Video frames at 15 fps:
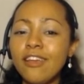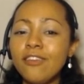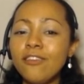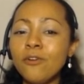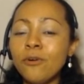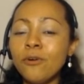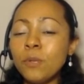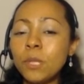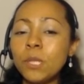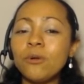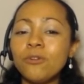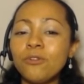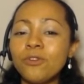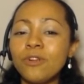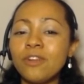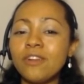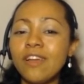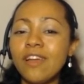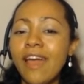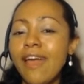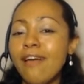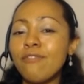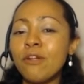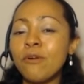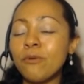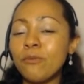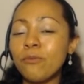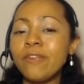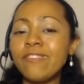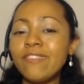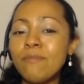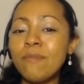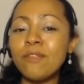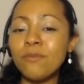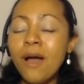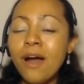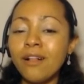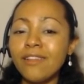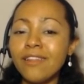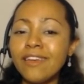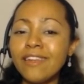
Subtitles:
your own children have their own wisdom as well,